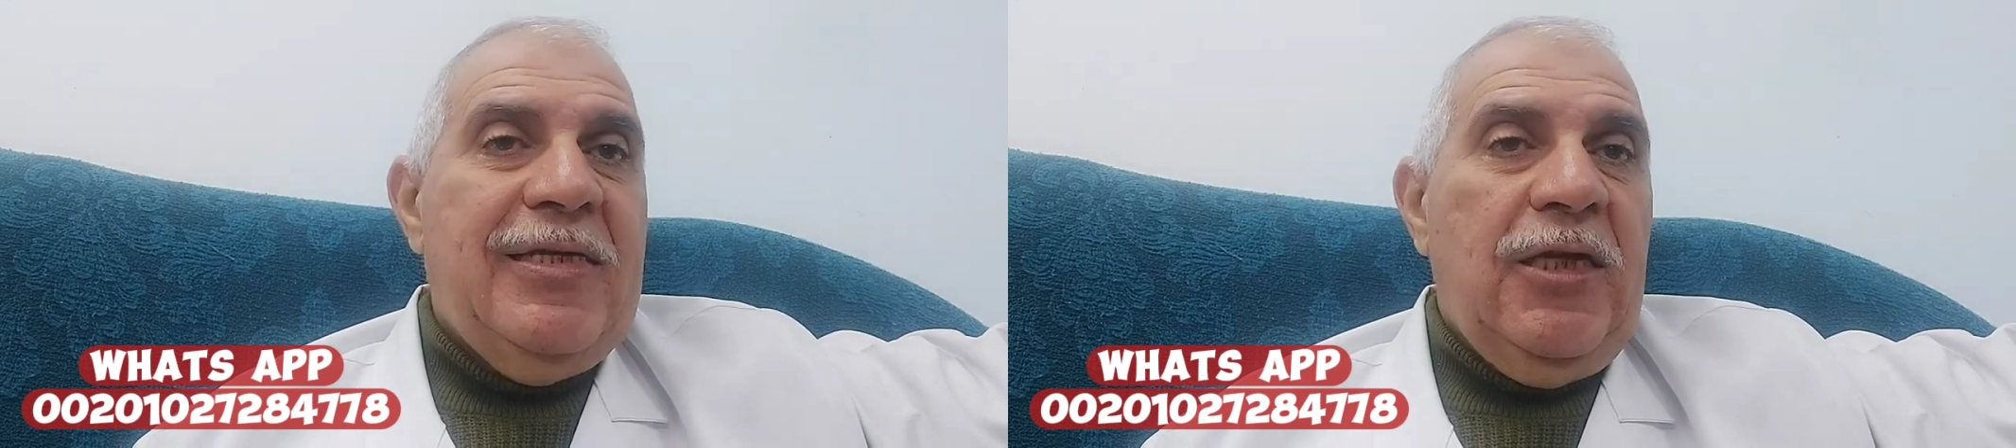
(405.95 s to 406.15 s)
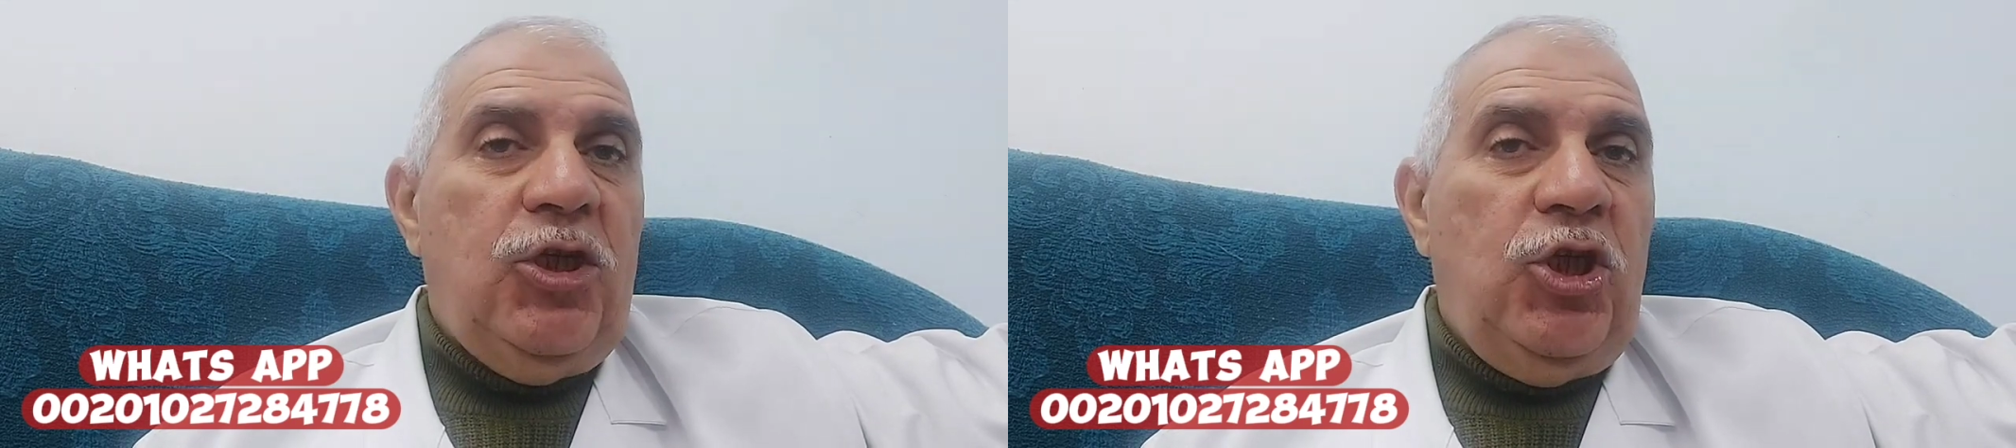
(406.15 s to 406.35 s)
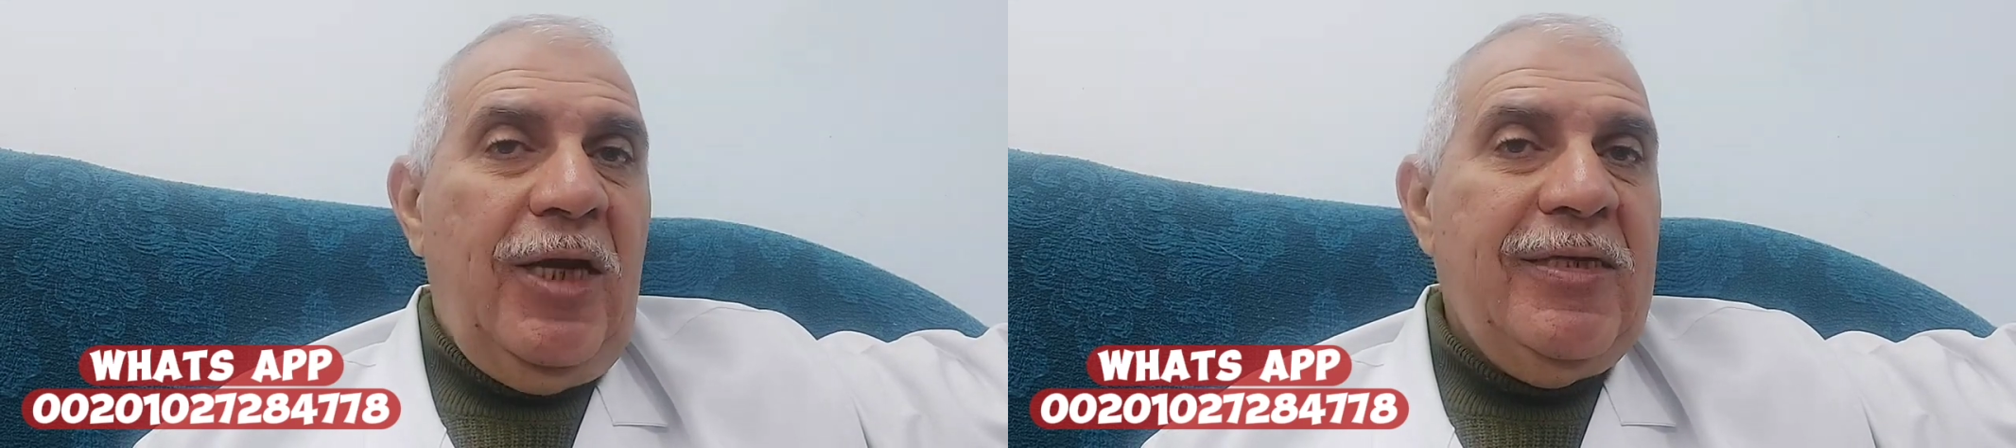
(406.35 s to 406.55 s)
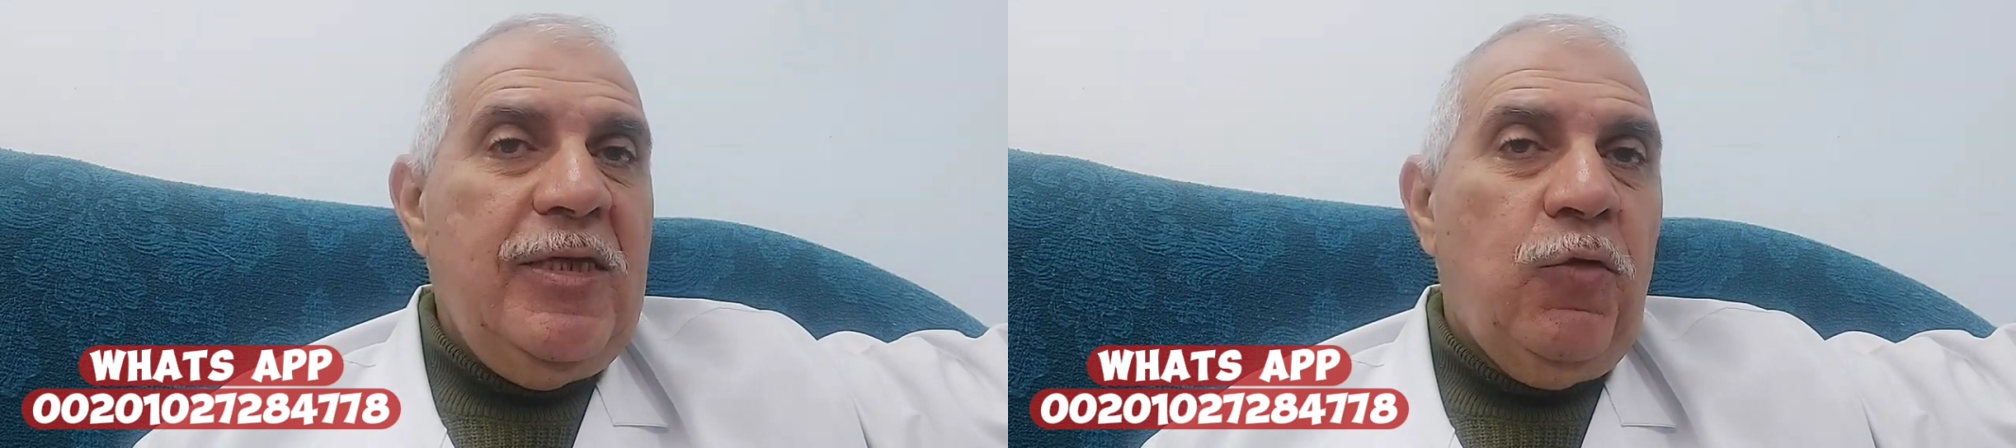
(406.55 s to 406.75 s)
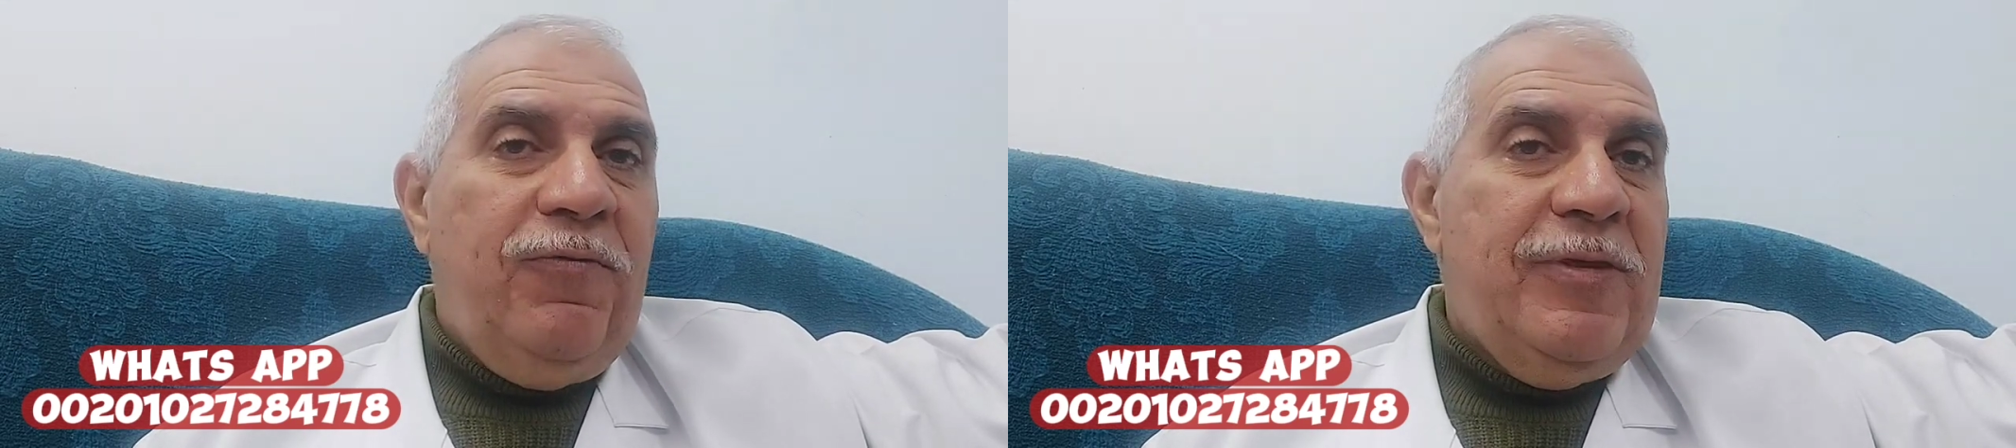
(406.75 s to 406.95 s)
the
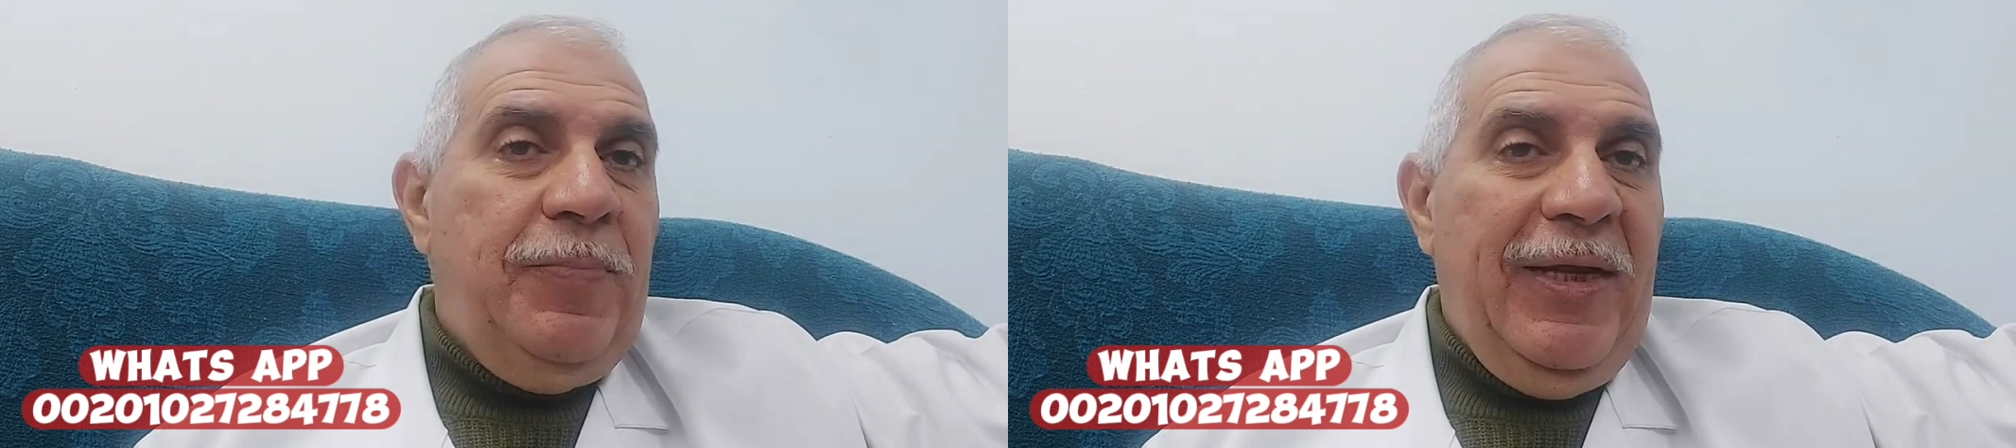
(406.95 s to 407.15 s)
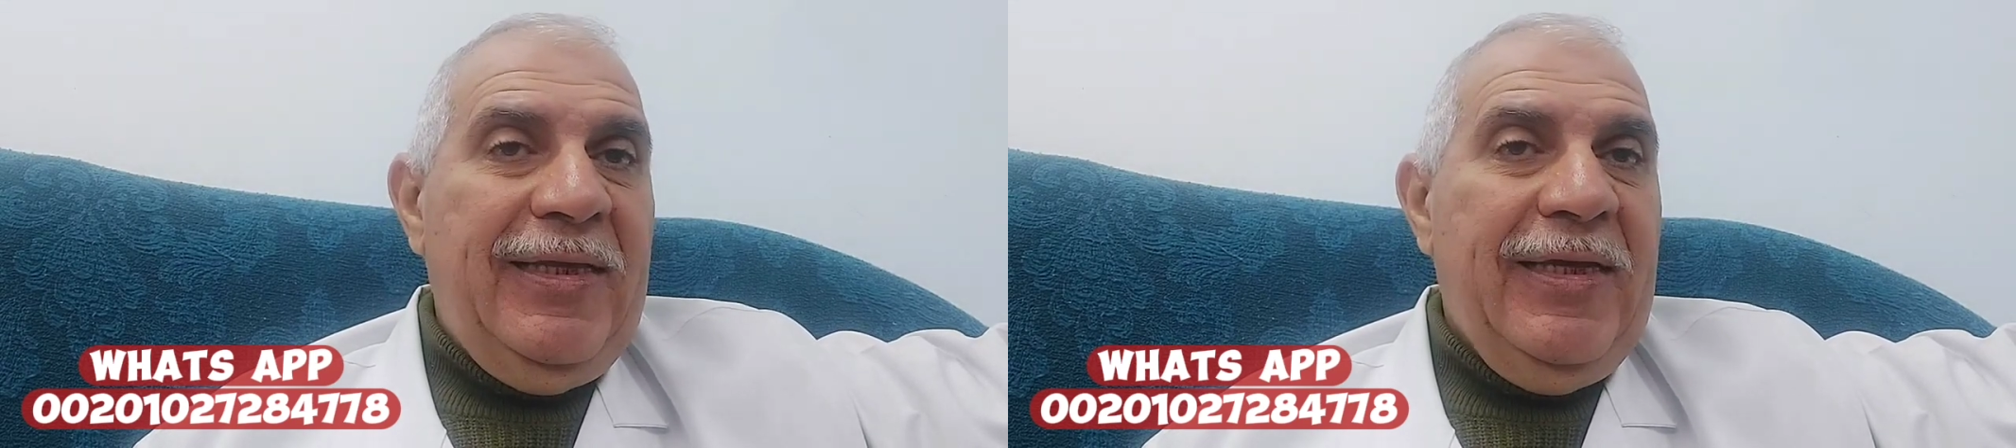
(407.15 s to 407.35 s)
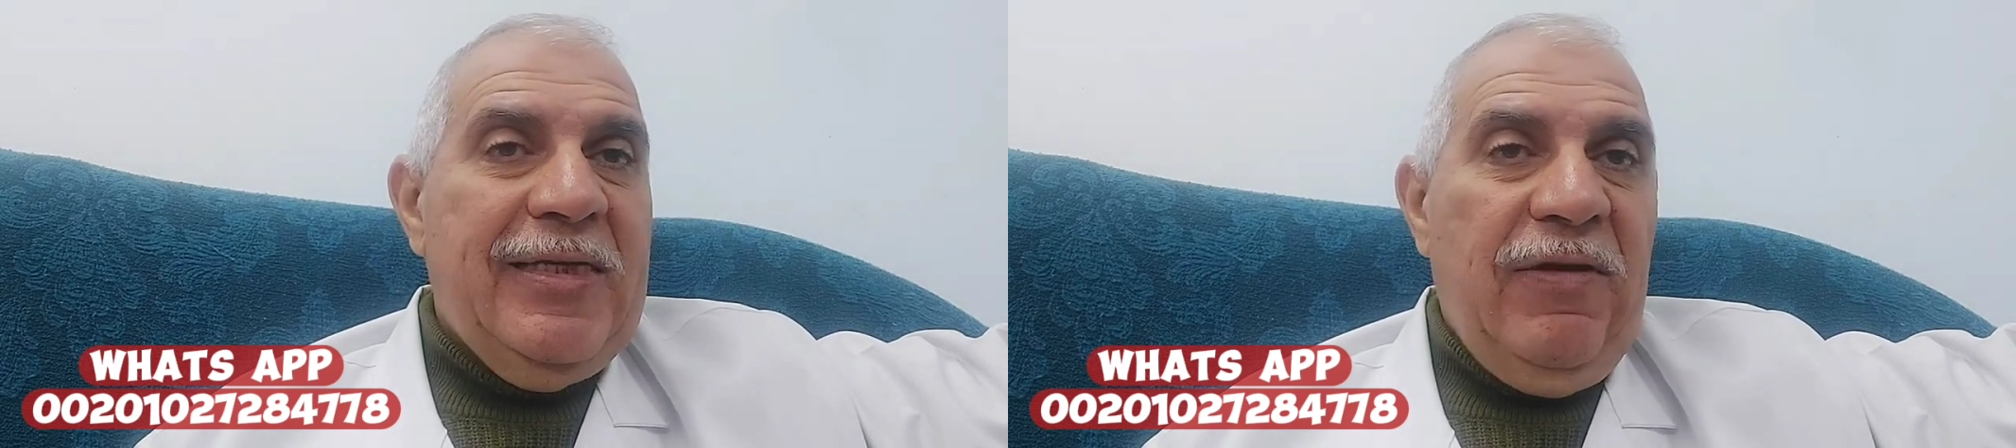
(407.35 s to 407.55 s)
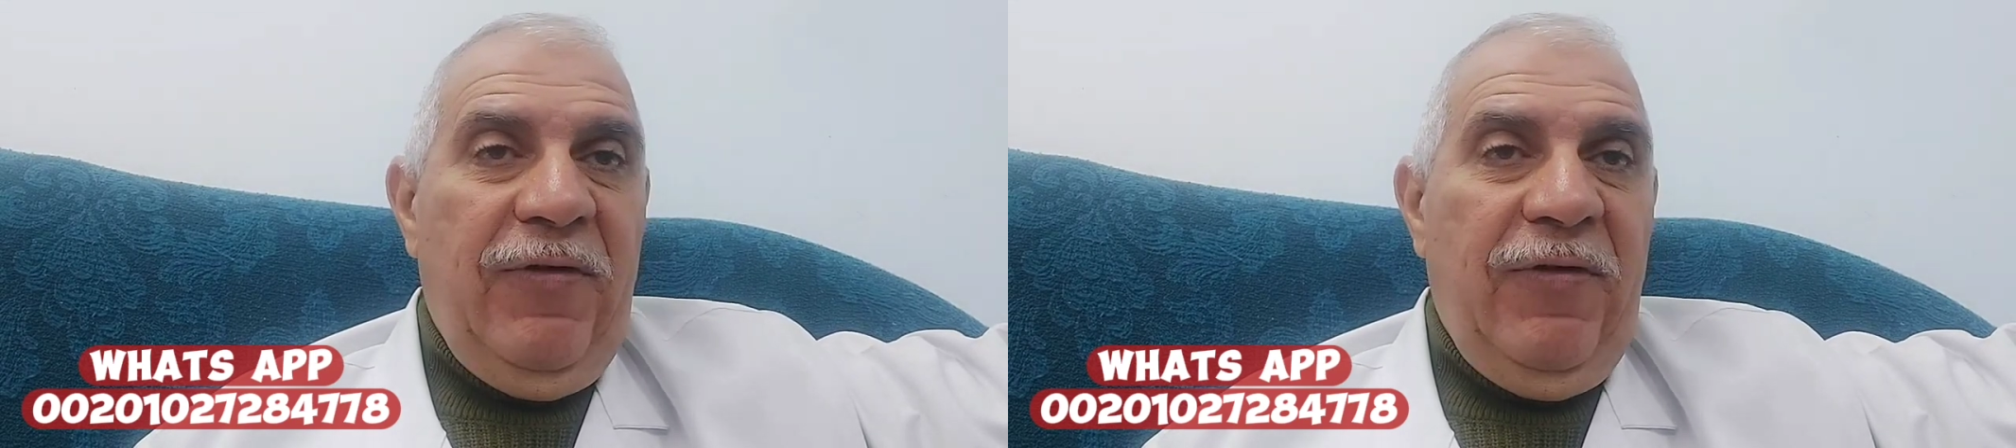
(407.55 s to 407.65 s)
chances of spreading